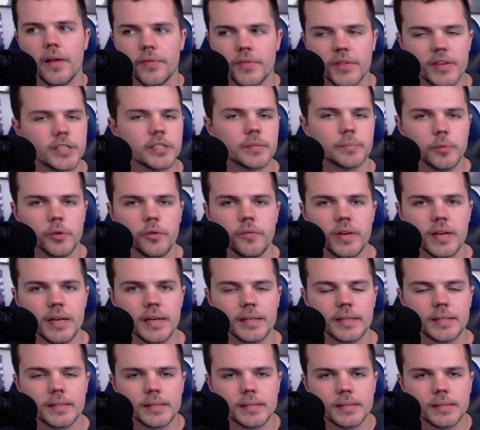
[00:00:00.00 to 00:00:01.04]
This
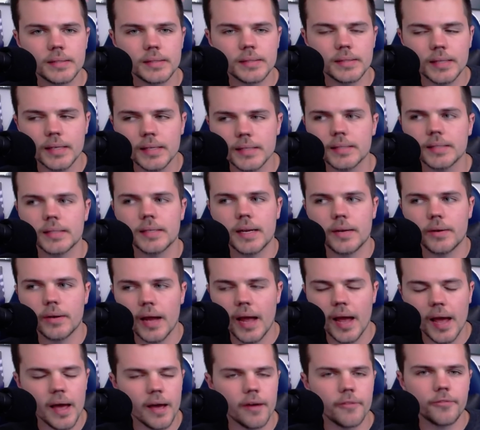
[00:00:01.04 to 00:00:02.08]
movie doesn't
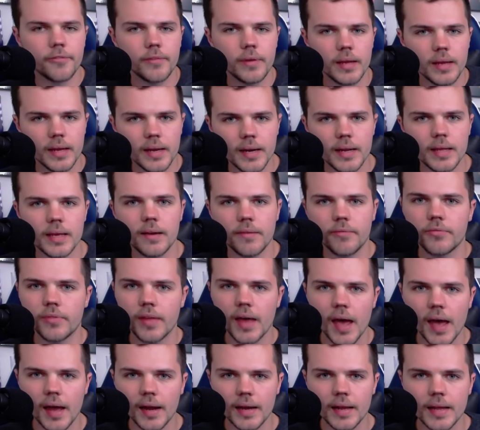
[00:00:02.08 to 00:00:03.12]
have any of
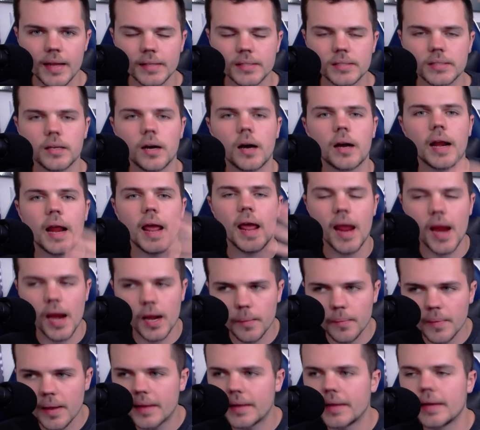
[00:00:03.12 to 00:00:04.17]
that. It's not
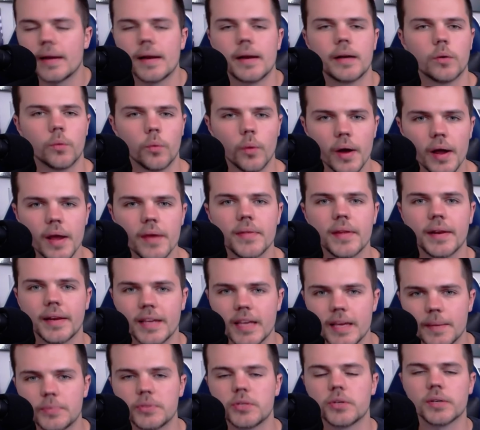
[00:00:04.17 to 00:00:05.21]
animated in a way that
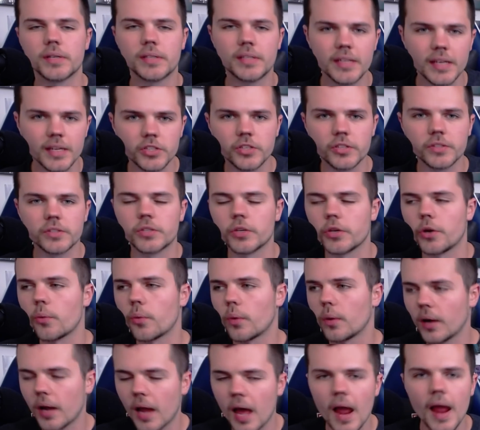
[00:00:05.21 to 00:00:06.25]
keeps your attention, so you're
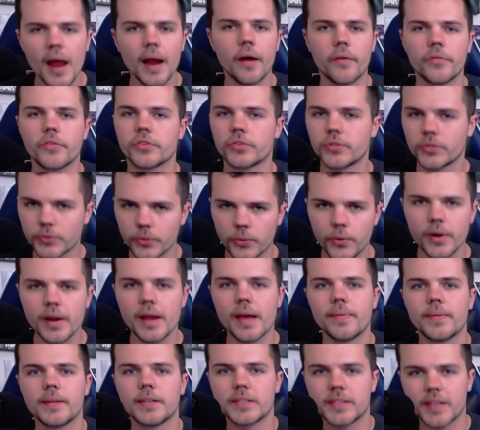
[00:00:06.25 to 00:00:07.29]
relying on the
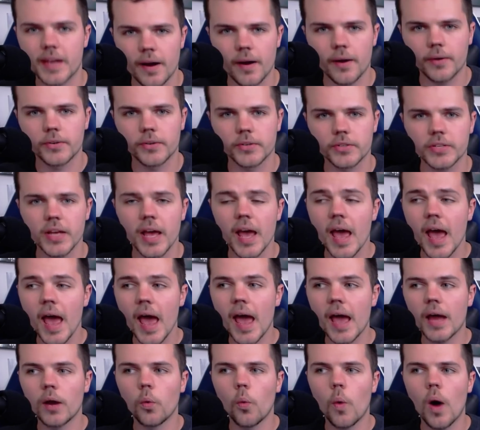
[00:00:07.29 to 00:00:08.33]
story and these characters.
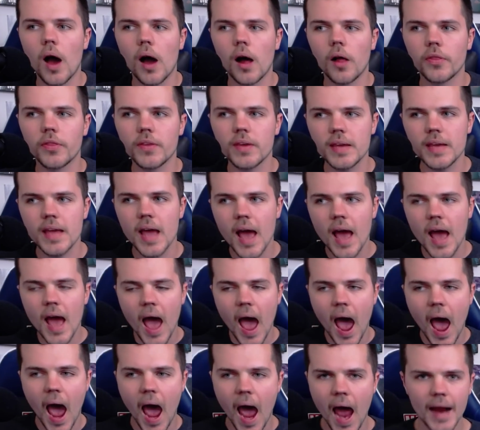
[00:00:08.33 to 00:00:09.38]
And while the
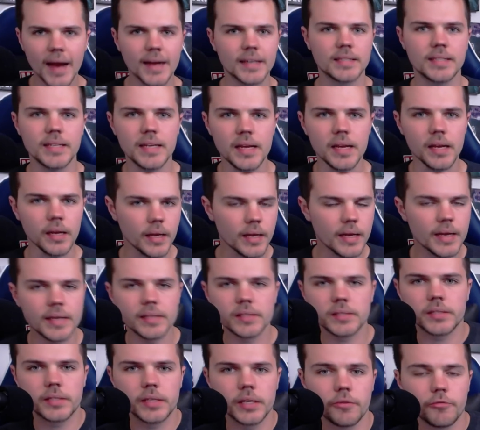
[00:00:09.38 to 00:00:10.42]
acting
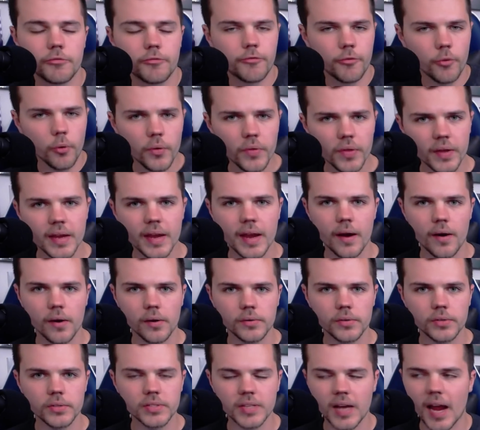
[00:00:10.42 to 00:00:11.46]
is good for the
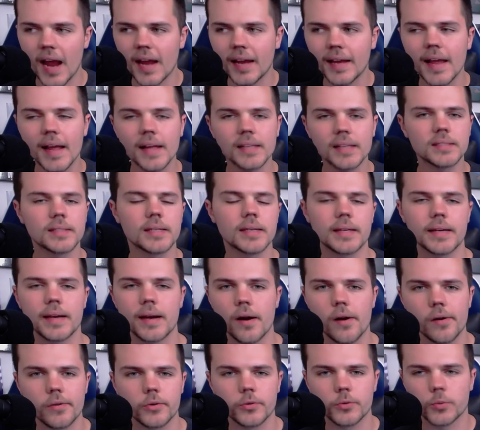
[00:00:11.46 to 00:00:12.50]
characters, I can't say the
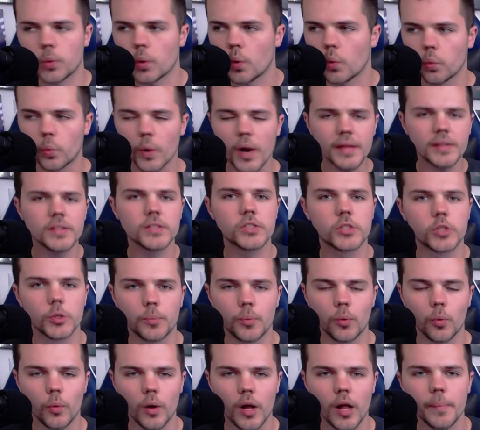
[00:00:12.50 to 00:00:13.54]
characters were written
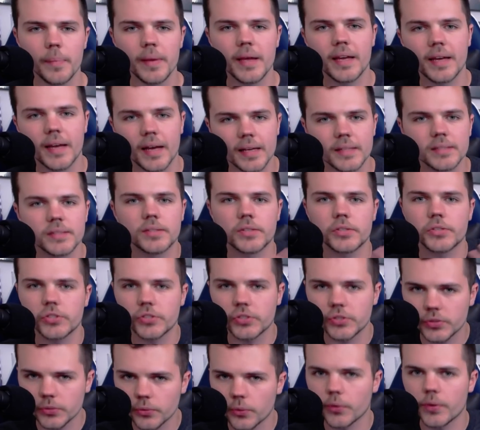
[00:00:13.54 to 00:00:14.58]
super well because their
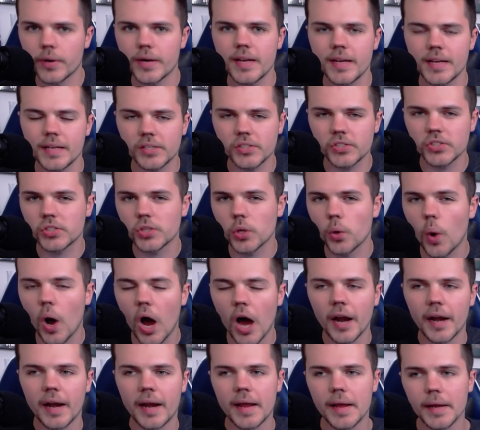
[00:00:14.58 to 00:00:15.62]
story is so
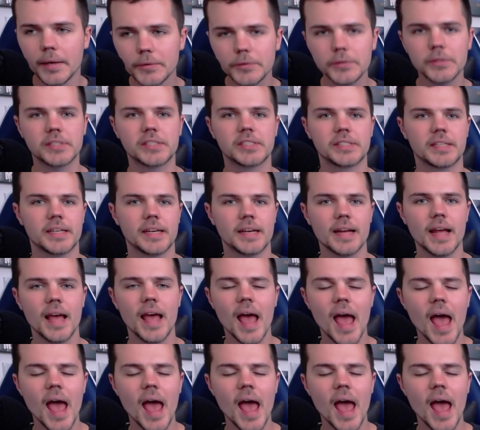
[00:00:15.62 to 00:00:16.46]
uninteresting